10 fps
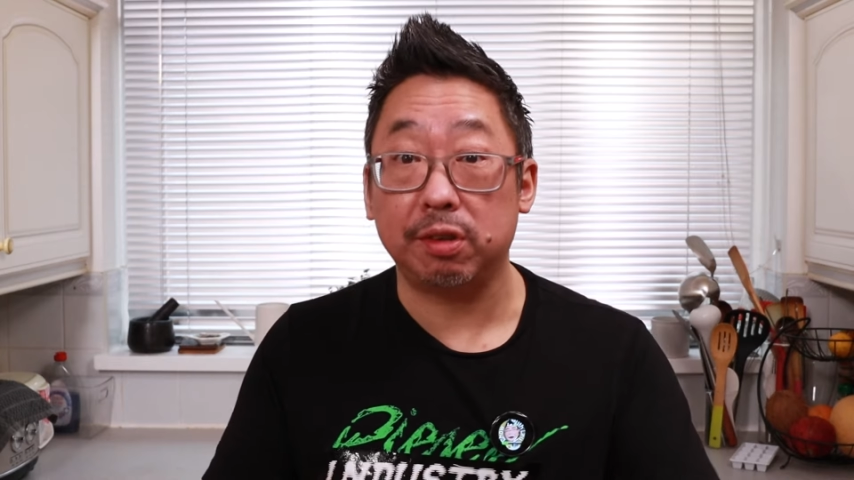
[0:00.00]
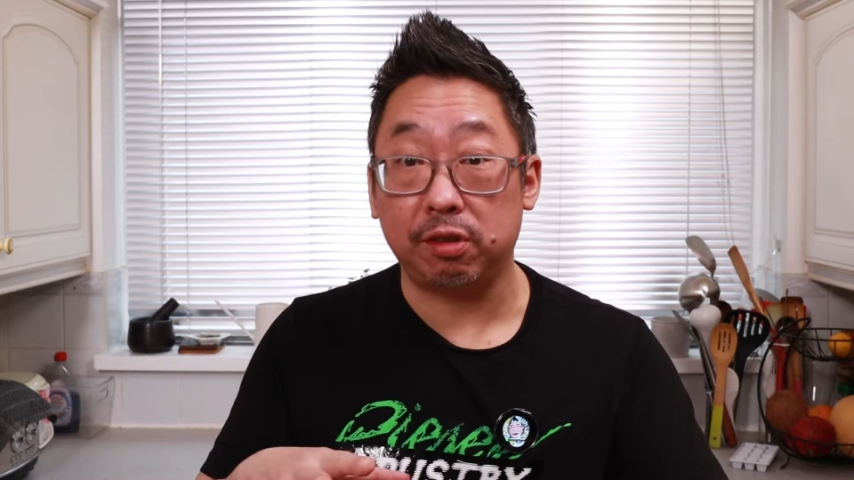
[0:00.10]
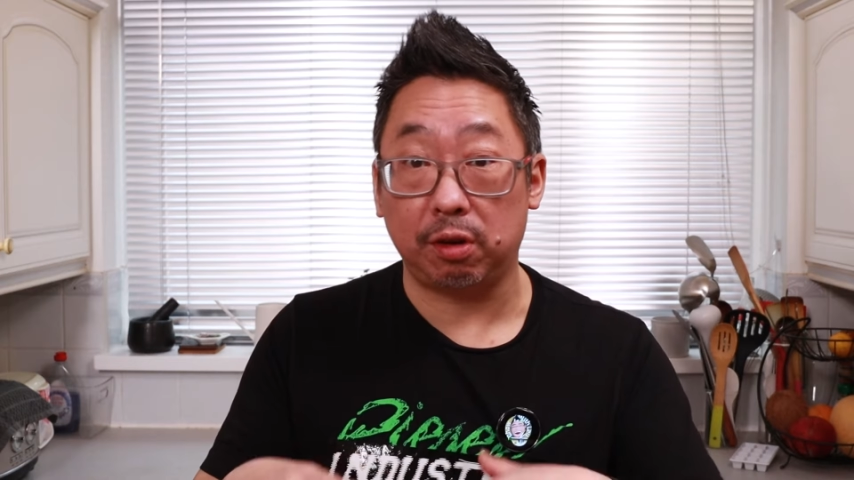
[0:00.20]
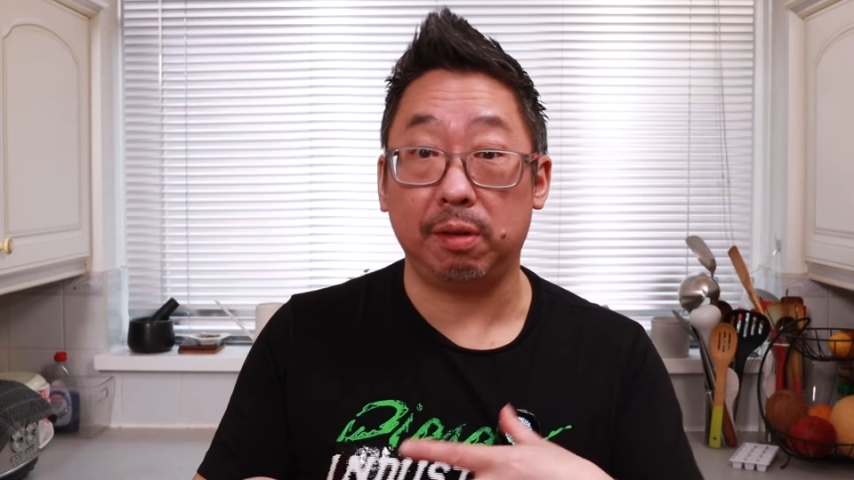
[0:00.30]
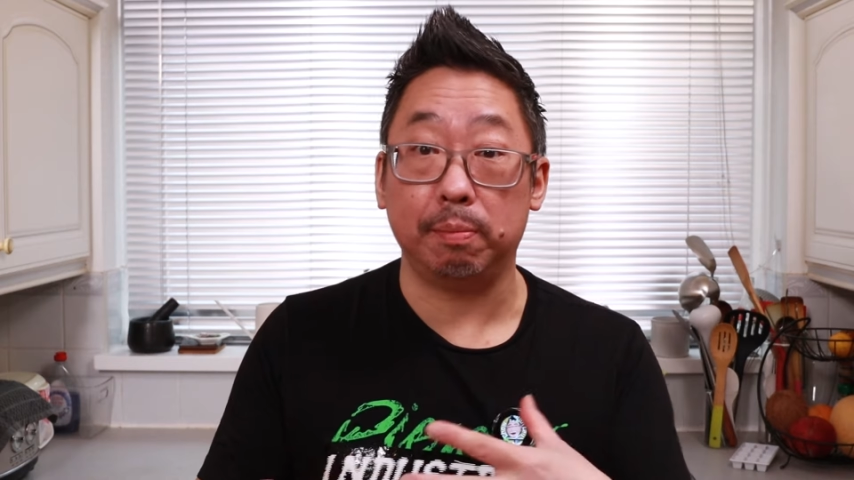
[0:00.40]
the
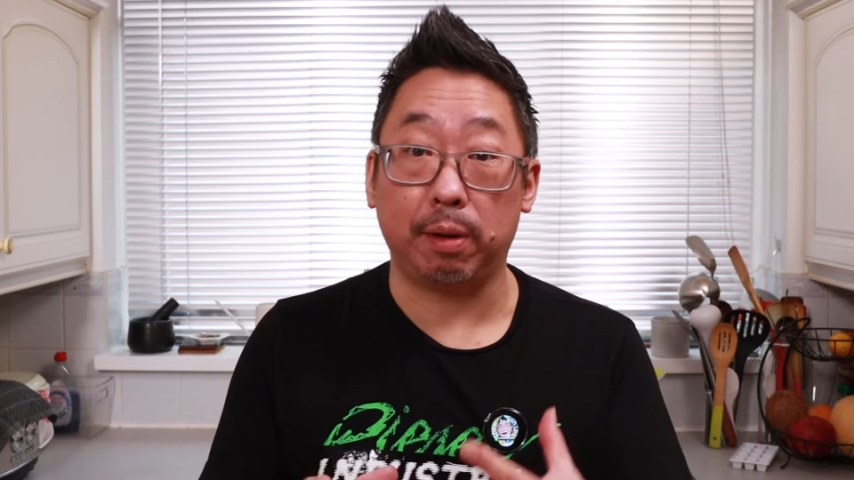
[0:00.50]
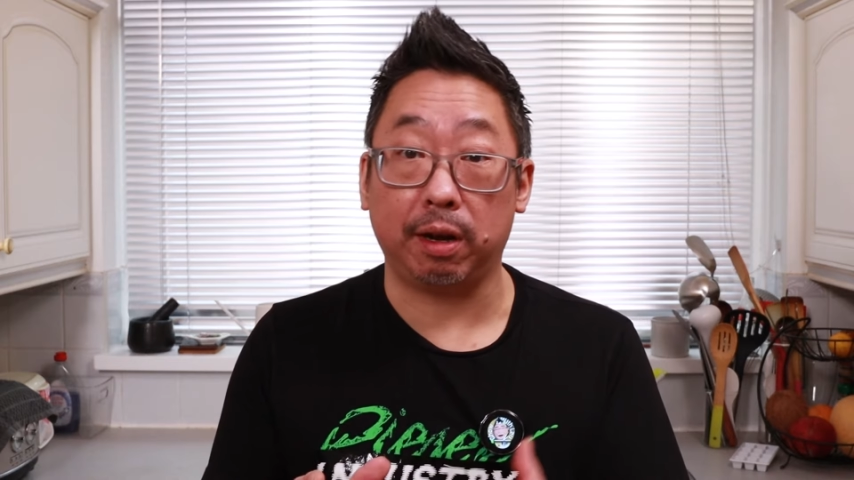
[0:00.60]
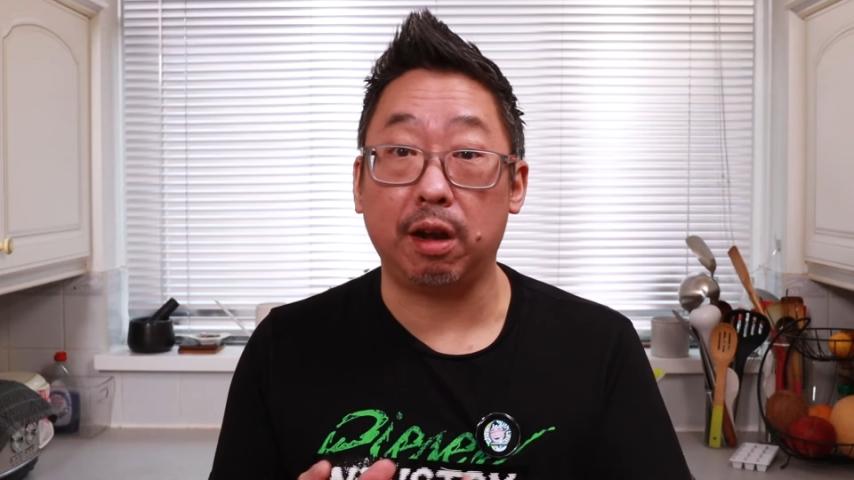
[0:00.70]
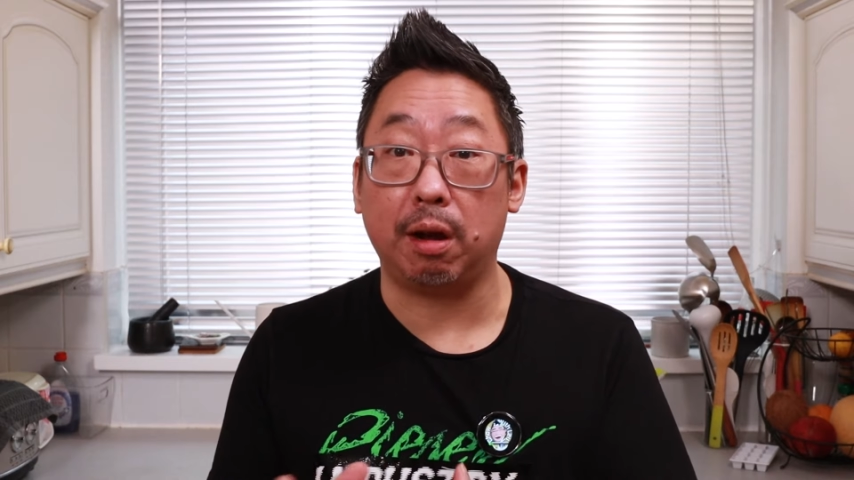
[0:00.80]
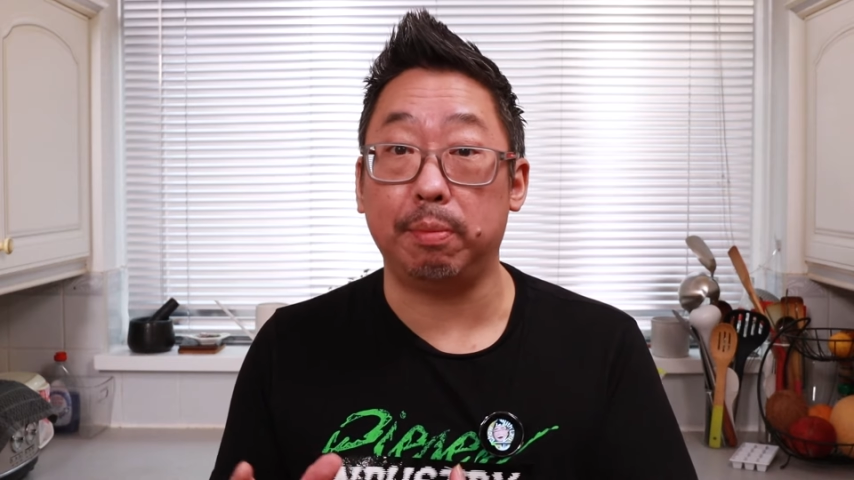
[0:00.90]
sodium
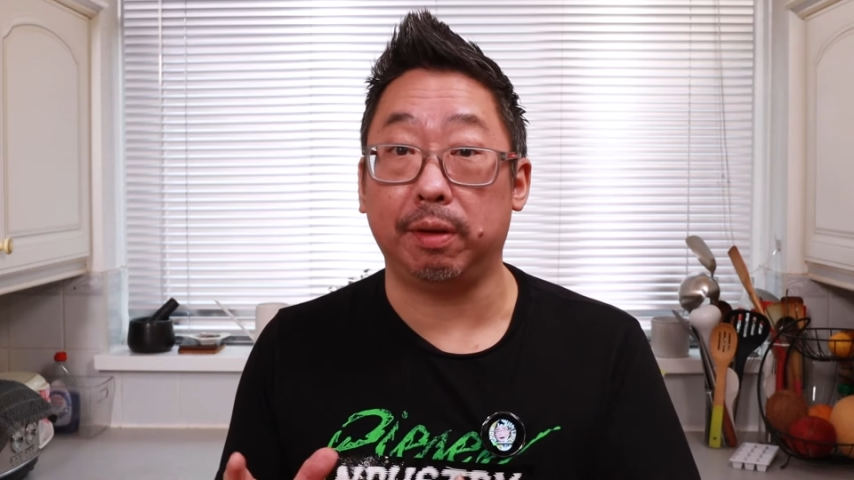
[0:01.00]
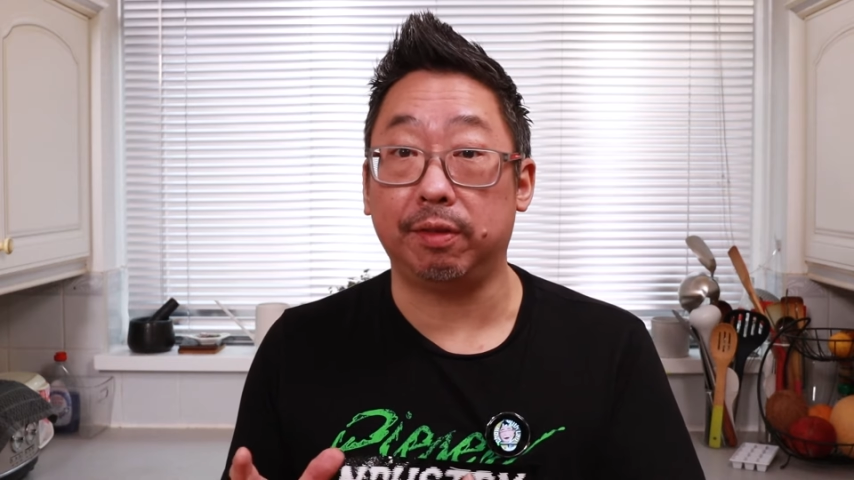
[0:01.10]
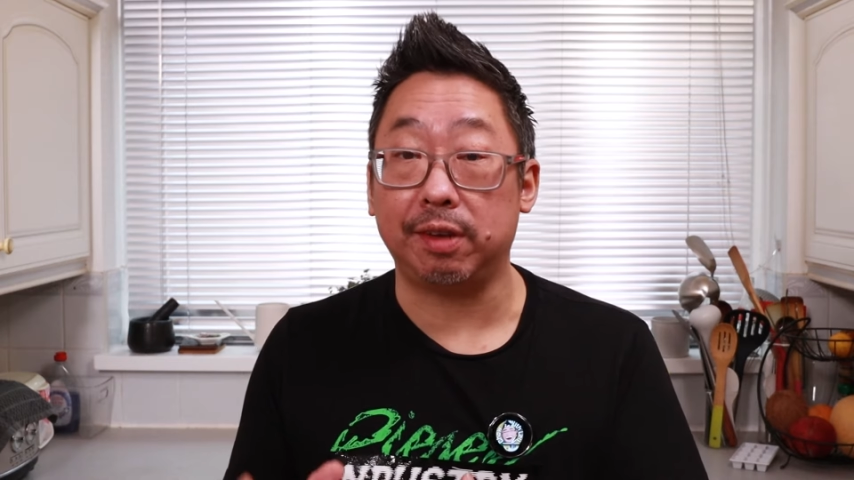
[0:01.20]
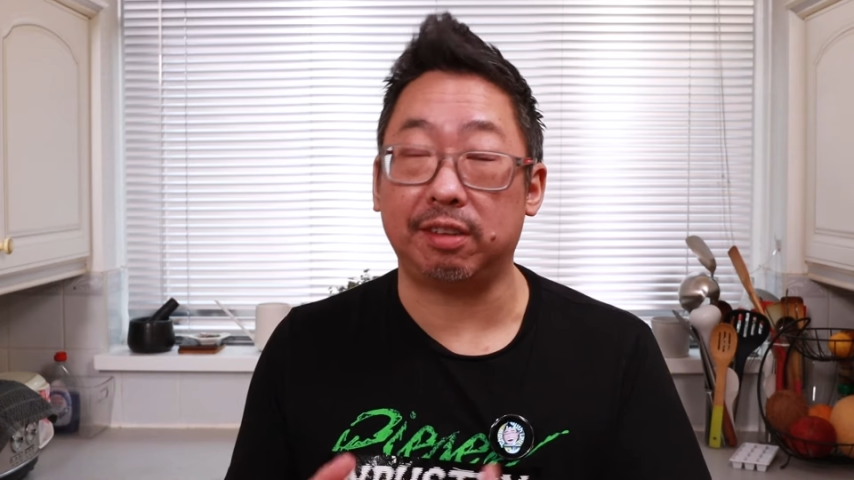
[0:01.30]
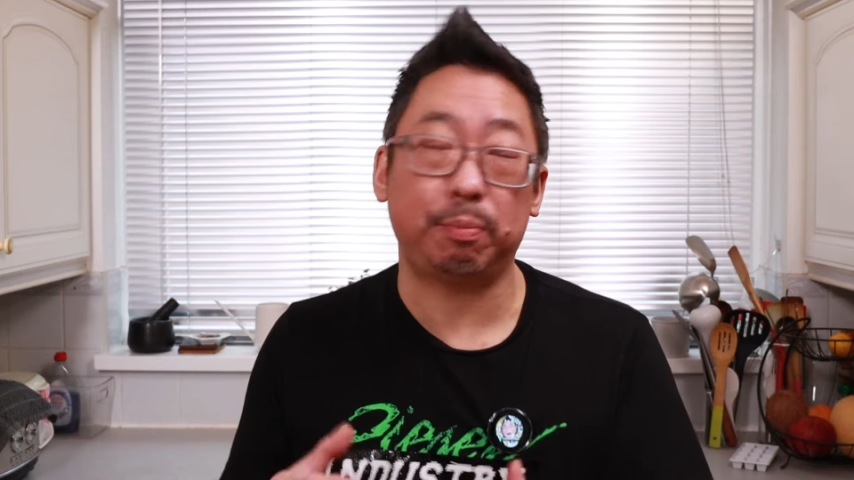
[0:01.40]

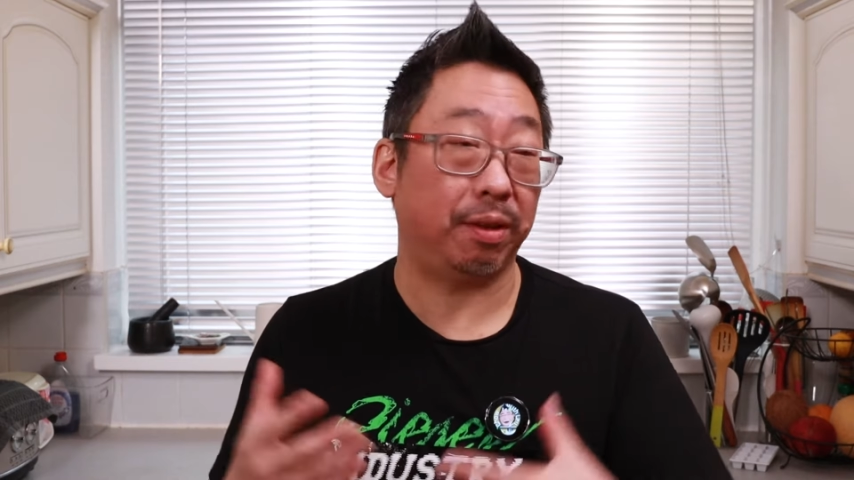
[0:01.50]
bicarbonate taste.